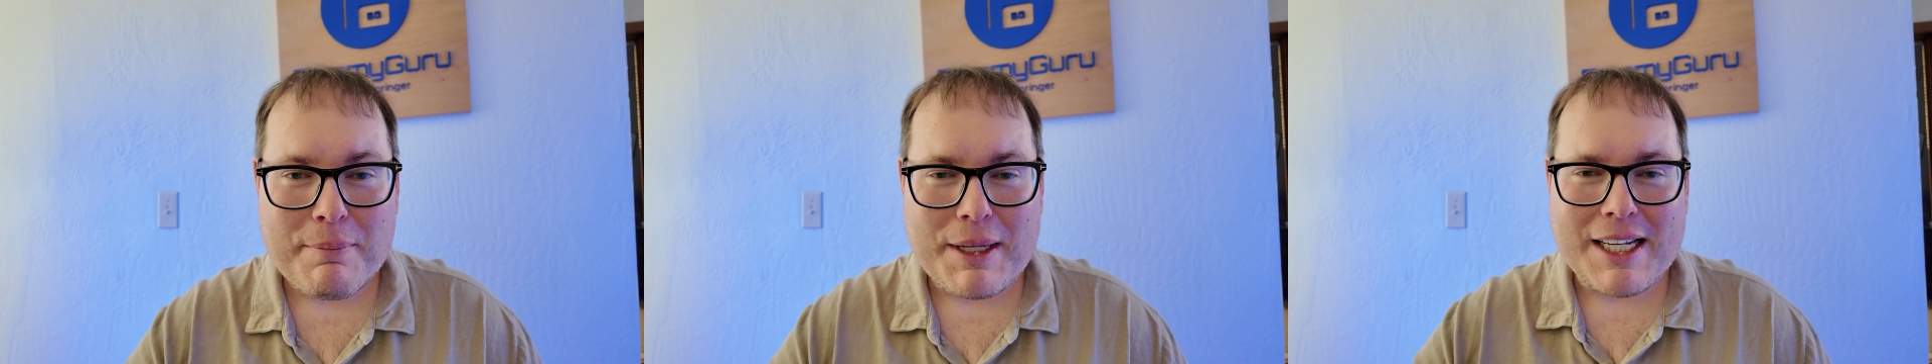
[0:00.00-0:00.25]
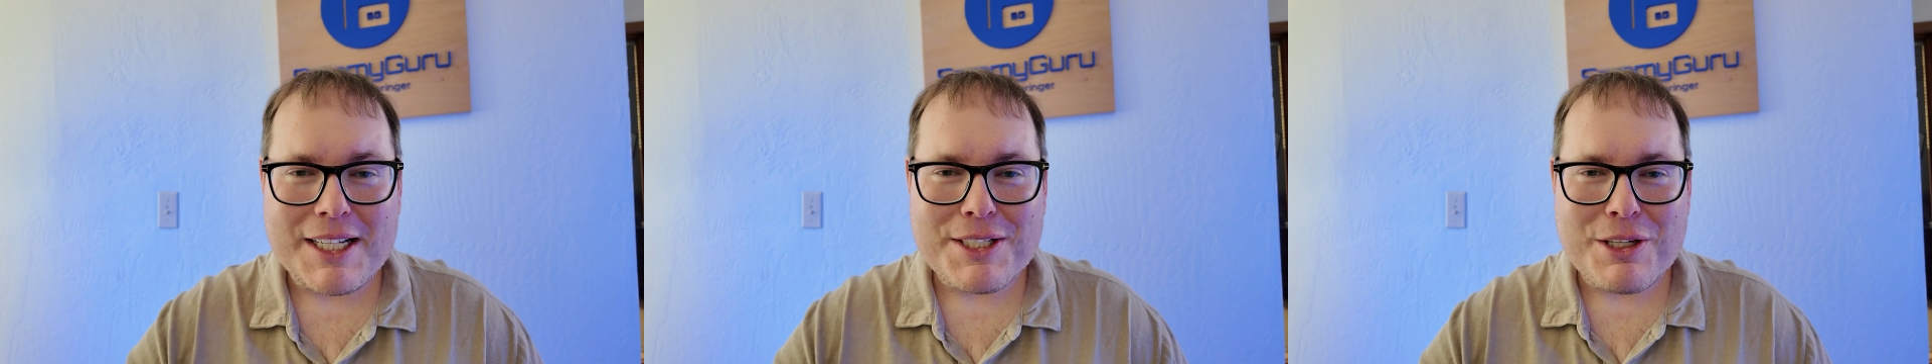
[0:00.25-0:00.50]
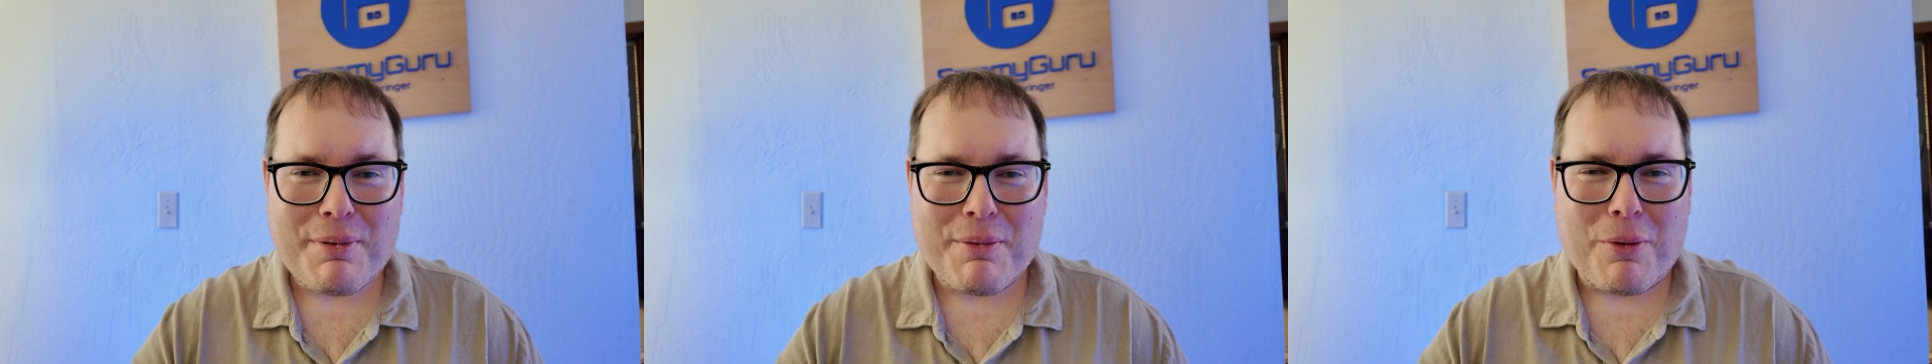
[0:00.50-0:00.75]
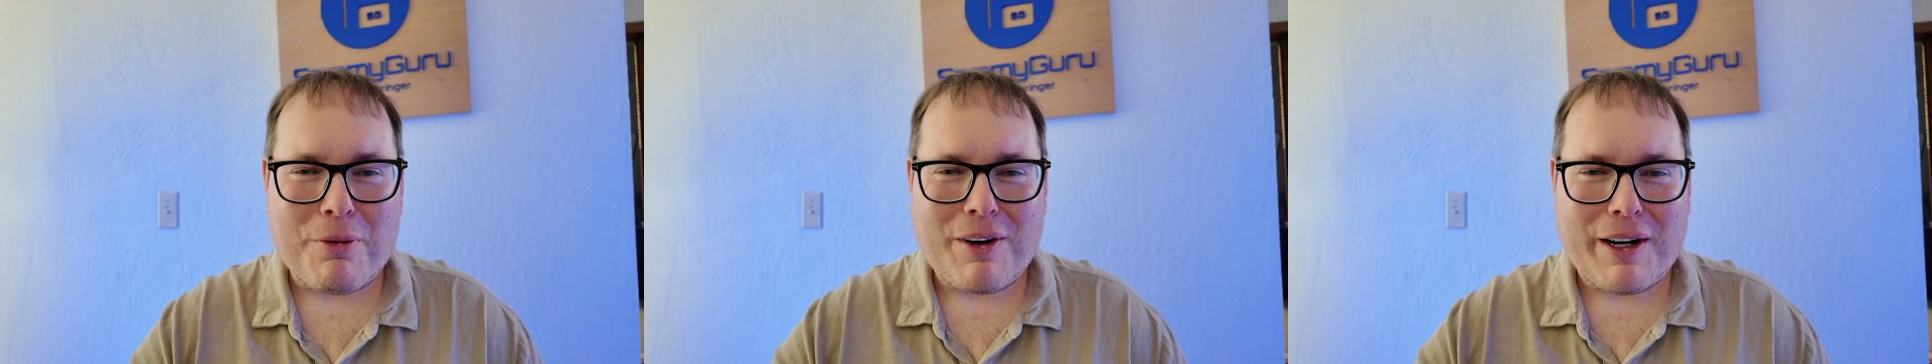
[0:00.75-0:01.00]
because some
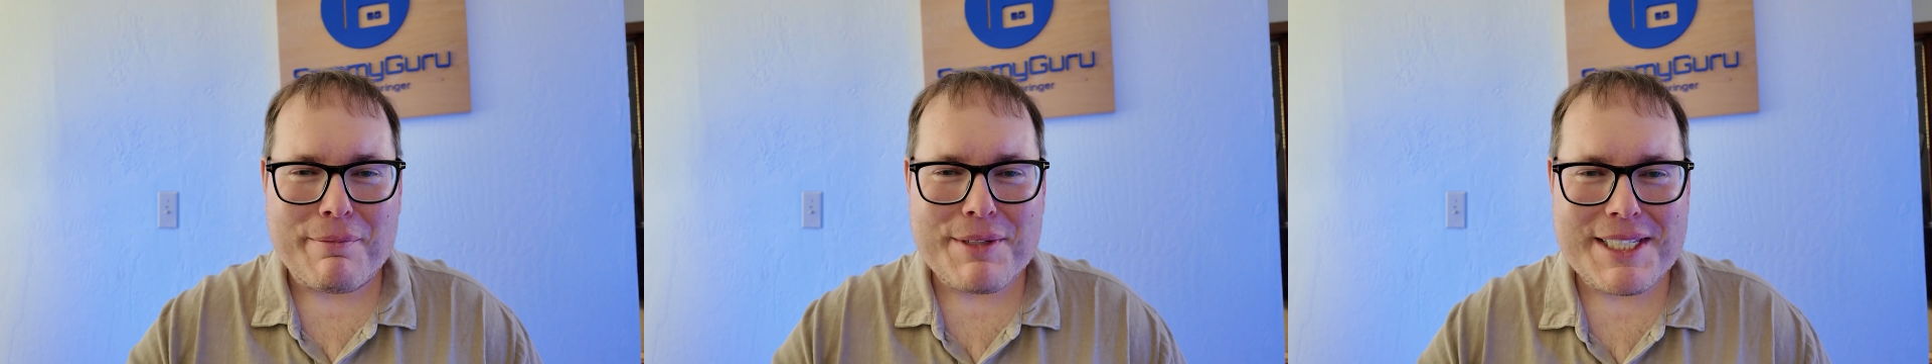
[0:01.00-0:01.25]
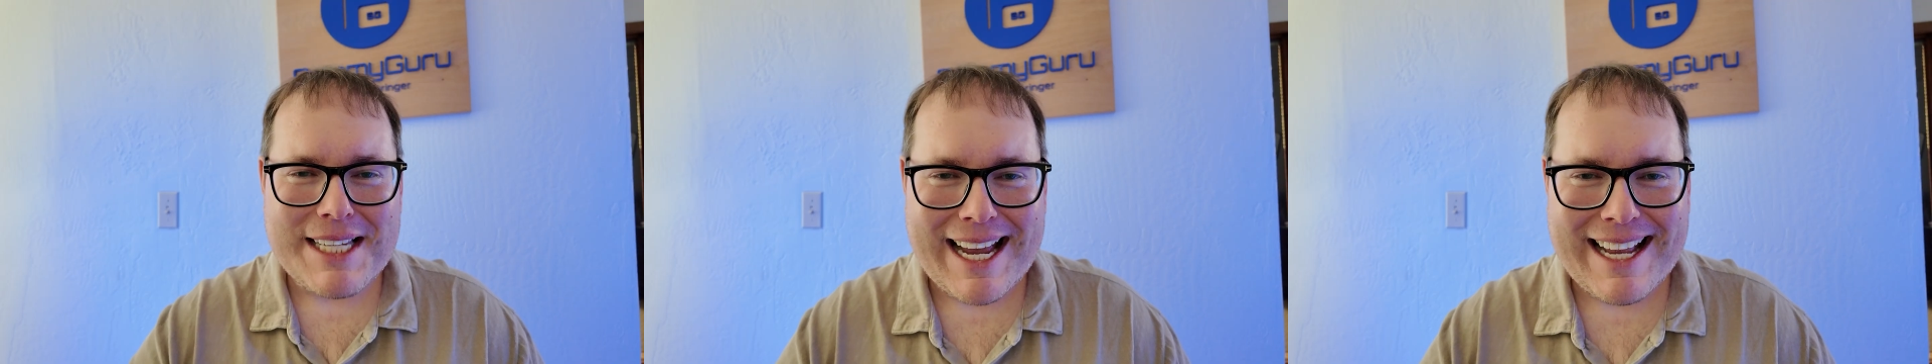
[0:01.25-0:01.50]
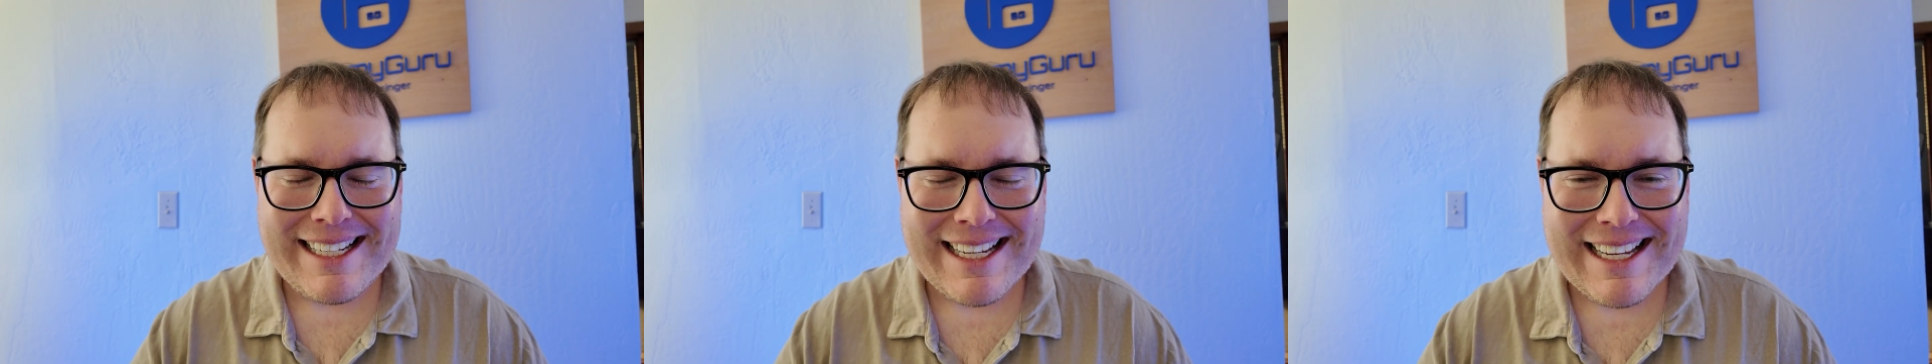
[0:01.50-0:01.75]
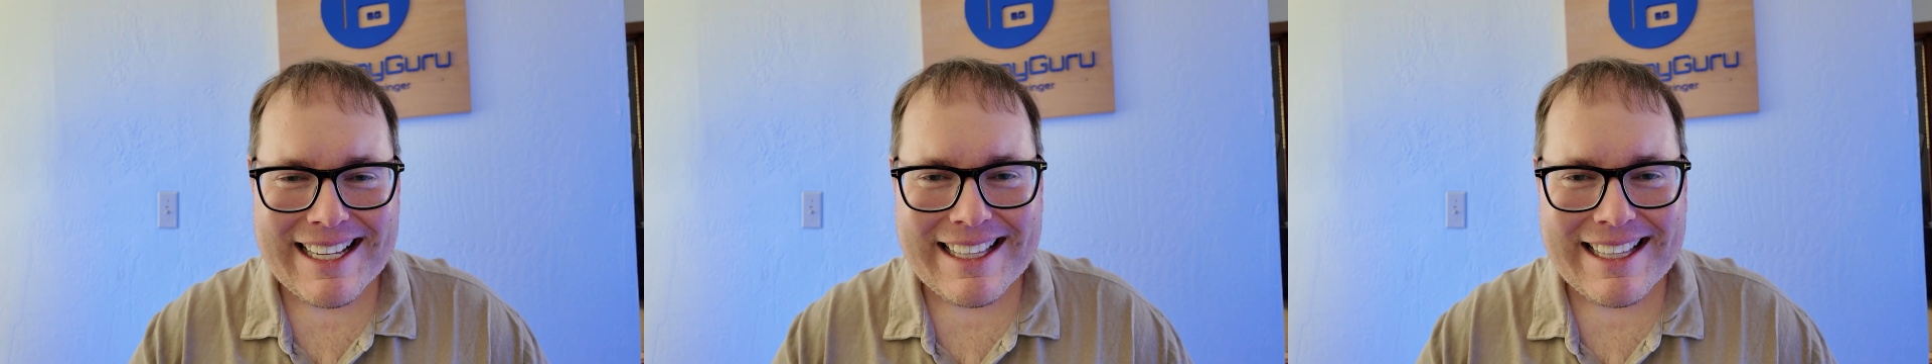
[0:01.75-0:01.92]
people were very upset